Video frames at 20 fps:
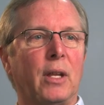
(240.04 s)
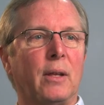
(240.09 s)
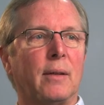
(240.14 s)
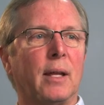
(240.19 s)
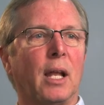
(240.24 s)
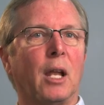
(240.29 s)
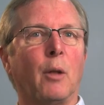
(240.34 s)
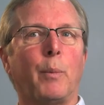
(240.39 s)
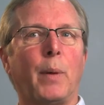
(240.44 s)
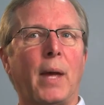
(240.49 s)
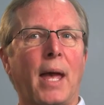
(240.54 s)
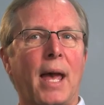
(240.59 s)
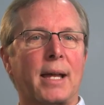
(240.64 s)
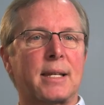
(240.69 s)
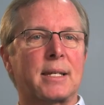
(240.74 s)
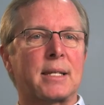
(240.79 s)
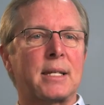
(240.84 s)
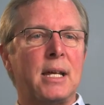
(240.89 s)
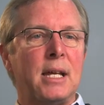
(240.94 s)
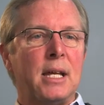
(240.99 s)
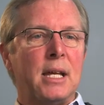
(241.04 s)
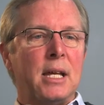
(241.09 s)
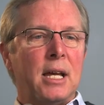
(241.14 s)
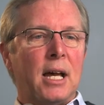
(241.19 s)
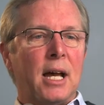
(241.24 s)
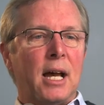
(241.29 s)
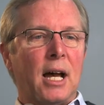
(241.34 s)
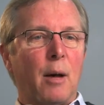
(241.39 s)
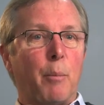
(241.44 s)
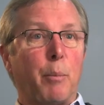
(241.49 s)
the IntelePACS
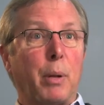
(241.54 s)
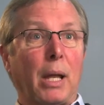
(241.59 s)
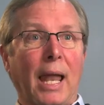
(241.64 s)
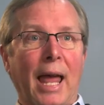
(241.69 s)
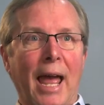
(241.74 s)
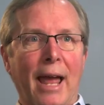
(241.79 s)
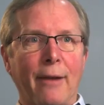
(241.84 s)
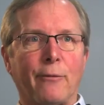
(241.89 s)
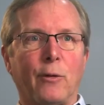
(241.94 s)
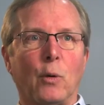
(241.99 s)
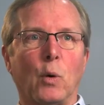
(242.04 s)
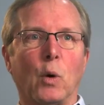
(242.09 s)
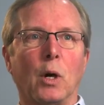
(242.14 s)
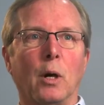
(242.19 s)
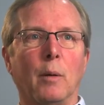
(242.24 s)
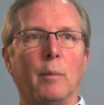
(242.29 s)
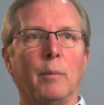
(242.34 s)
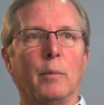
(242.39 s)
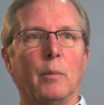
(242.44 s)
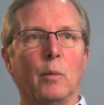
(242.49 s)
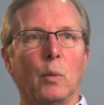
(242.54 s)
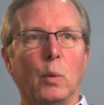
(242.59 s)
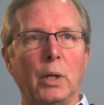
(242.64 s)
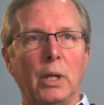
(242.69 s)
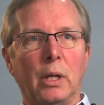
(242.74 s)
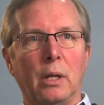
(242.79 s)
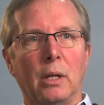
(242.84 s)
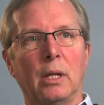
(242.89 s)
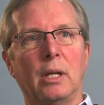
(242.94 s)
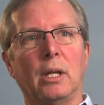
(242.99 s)
platform
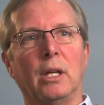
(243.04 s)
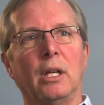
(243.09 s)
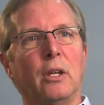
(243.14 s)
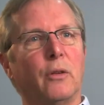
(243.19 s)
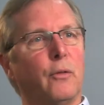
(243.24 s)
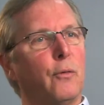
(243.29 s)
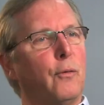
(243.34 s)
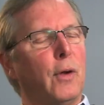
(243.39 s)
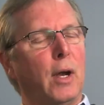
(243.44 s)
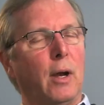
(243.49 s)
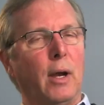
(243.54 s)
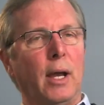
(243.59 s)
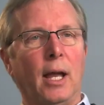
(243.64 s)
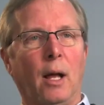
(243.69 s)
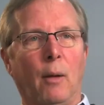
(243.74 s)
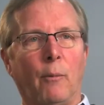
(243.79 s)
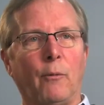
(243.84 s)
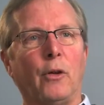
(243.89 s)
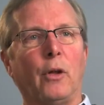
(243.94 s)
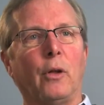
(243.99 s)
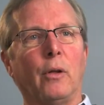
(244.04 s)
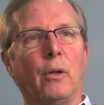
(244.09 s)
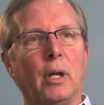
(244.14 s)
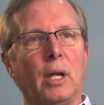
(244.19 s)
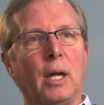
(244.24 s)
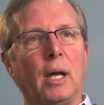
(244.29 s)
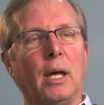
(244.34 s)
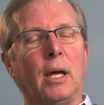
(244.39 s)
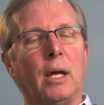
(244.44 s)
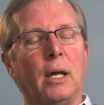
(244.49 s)
really is very helpful
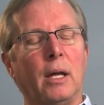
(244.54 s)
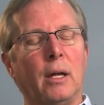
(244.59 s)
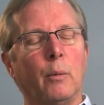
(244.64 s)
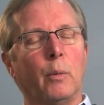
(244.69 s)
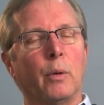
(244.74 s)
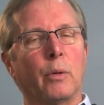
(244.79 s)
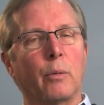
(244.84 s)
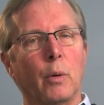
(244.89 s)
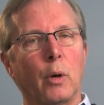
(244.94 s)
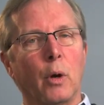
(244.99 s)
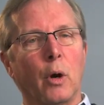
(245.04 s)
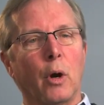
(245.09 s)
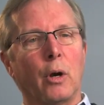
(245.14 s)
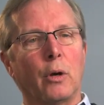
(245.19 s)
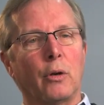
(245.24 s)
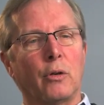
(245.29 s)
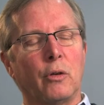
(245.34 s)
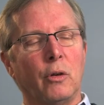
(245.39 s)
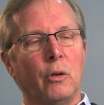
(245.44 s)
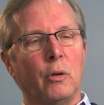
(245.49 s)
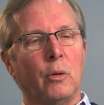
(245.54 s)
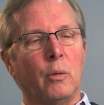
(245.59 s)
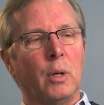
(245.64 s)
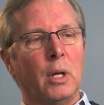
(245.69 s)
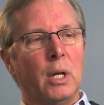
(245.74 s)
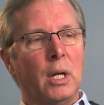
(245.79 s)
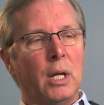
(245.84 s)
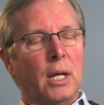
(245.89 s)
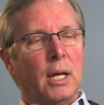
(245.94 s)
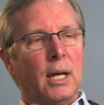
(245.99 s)
with regard
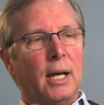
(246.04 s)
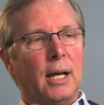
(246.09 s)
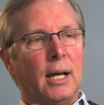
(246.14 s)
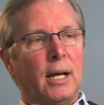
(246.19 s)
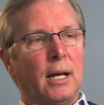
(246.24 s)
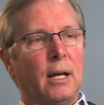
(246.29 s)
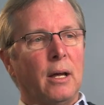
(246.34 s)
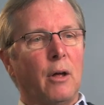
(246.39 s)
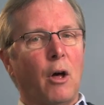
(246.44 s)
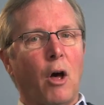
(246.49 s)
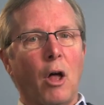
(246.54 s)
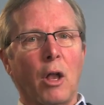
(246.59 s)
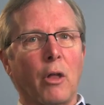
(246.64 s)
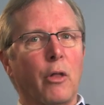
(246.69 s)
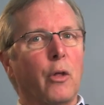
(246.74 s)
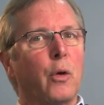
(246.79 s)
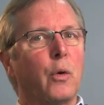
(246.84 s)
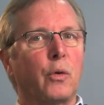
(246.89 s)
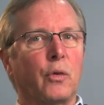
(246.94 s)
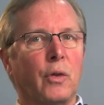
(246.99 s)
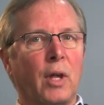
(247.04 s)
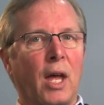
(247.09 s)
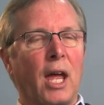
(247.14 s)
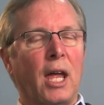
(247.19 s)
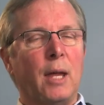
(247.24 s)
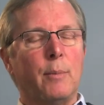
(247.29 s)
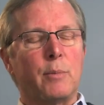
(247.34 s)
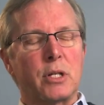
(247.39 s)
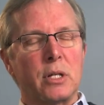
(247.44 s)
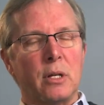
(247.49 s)
to all of those
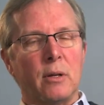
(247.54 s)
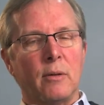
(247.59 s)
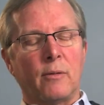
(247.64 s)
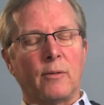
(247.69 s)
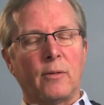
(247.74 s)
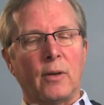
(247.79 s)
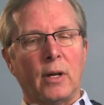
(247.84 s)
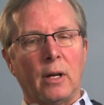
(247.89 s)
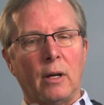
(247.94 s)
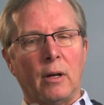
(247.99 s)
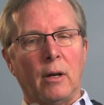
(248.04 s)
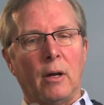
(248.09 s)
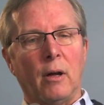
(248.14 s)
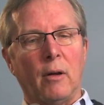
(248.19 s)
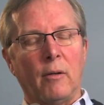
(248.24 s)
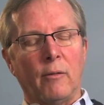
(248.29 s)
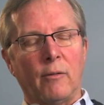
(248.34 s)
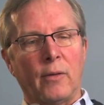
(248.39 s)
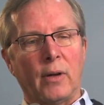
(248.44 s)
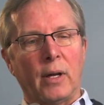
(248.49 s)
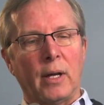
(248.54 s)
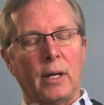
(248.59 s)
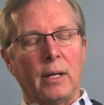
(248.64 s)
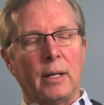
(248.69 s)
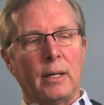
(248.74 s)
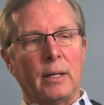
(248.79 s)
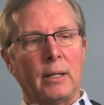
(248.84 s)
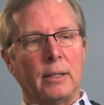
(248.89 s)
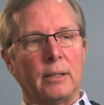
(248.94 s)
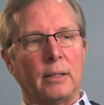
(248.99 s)
types of
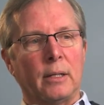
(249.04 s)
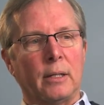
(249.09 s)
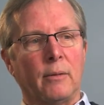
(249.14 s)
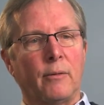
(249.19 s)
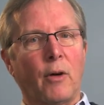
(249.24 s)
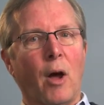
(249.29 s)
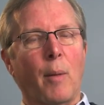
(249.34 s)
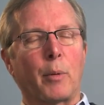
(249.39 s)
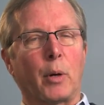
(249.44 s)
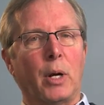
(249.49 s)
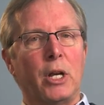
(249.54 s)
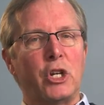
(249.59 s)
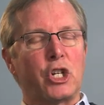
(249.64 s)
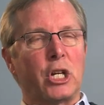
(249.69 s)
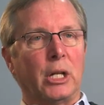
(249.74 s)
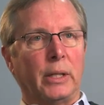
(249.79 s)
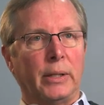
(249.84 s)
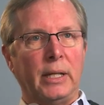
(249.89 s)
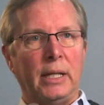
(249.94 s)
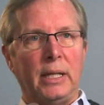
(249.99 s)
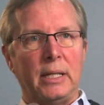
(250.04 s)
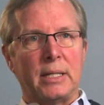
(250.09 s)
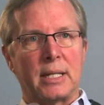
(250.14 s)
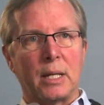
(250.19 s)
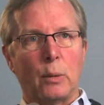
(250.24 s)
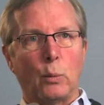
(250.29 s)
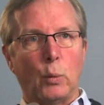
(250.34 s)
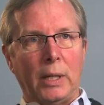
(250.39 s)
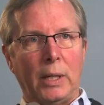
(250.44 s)
operational needs that